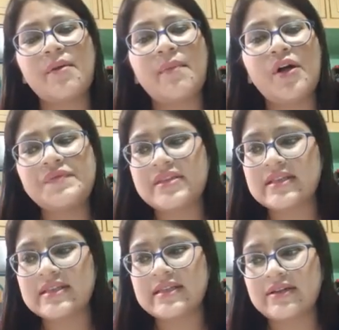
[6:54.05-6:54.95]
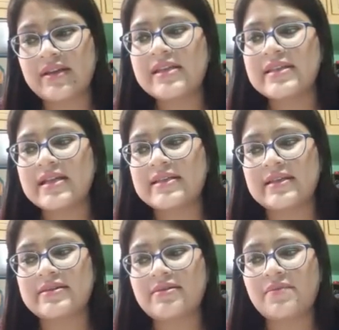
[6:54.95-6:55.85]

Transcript: above 60 degrees Celsius.